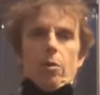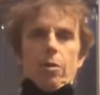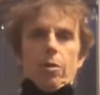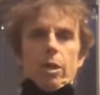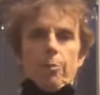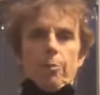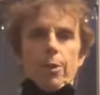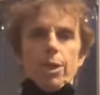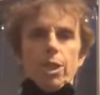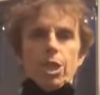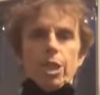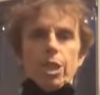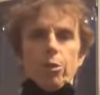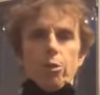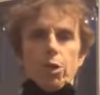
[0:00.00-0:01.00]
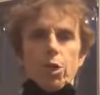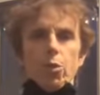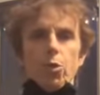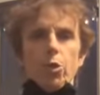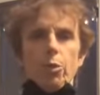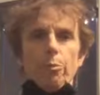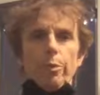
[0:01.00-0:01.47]
Really pinching those
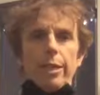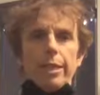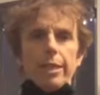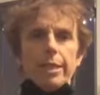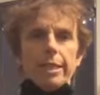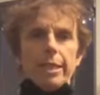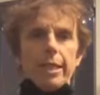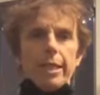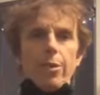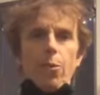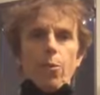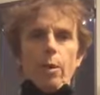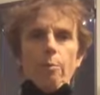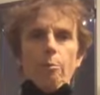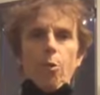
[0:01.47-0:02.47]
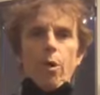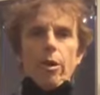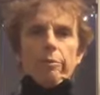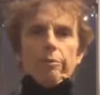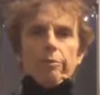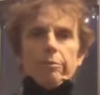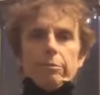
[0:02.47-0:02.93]
shoulder blades together. One
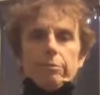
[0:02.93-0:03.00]
more.